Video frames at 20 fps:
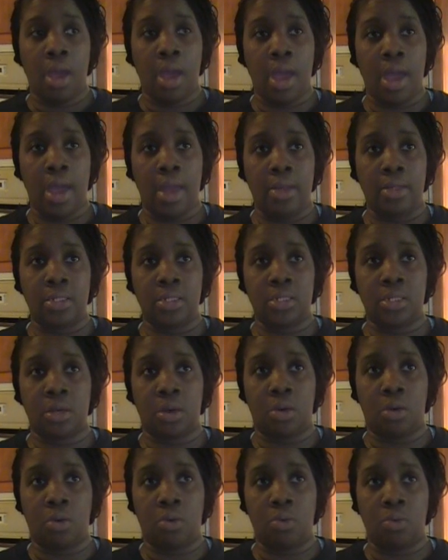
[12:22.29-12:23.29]
And
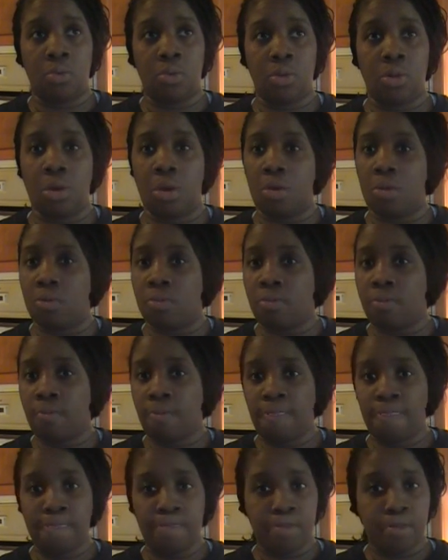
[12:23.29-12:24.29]
so,
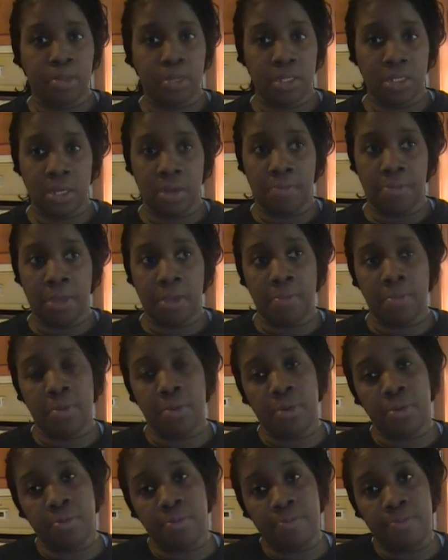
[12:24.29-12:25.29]
some
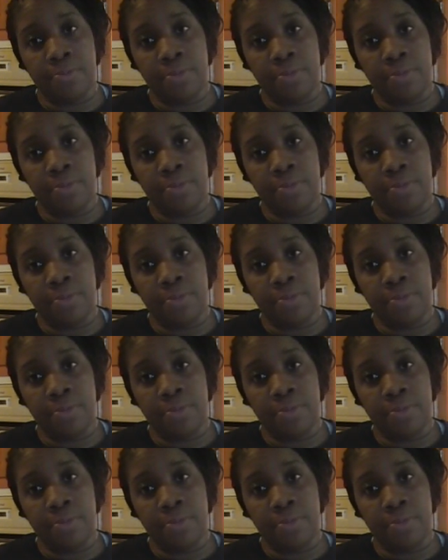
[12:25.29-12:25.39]
people,